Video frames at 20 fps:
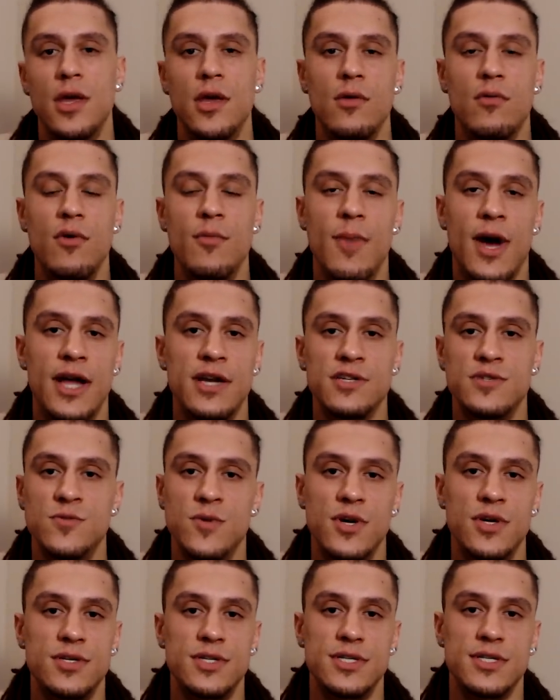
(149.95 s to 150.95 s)
we might as
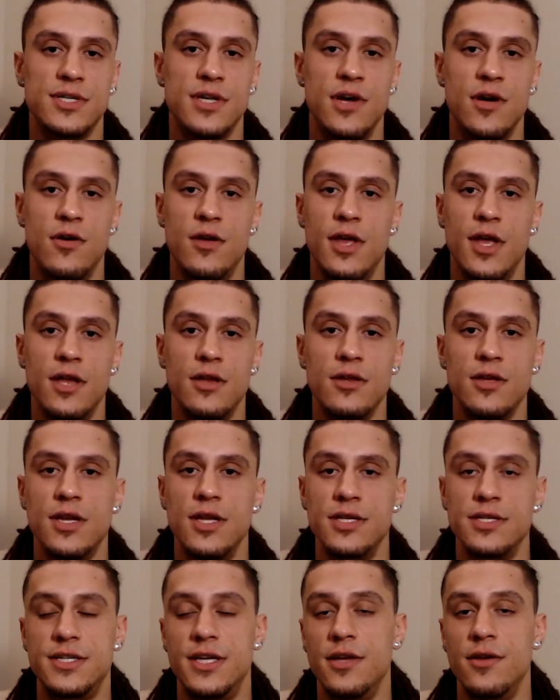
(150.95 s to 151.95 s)
well just go ahead and
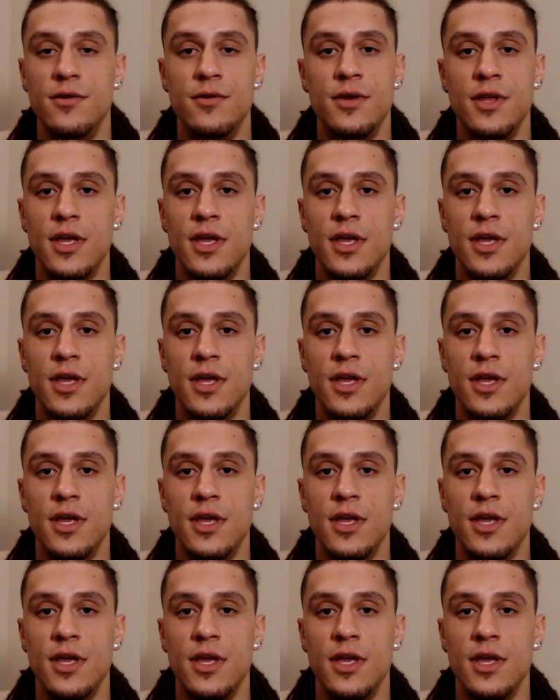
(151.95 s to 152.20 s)
continue to